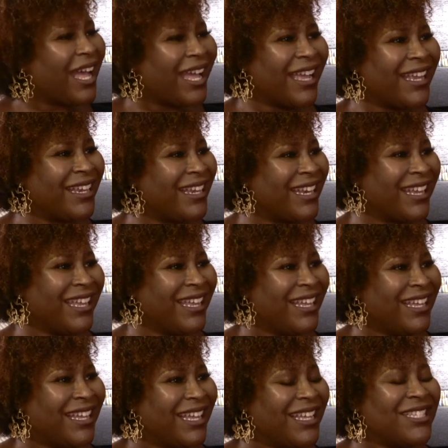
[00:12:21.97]

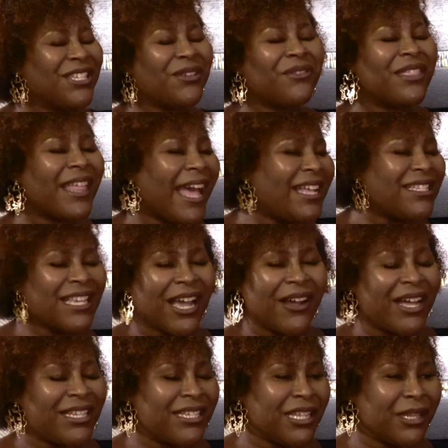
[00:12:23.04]
Mm-hmm. And so that's how
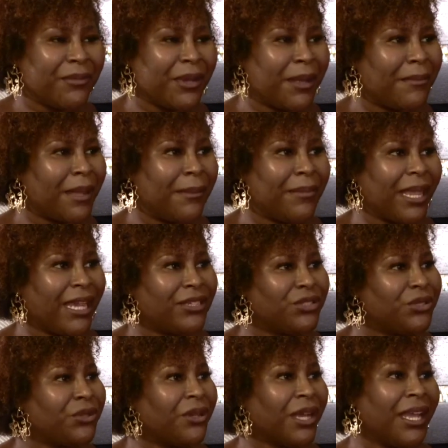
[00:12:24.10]
I celebrate my Black
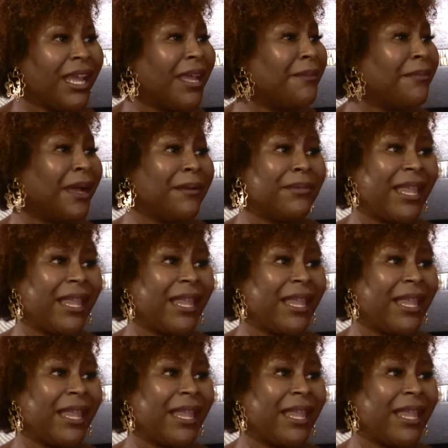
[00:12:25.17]
joy and my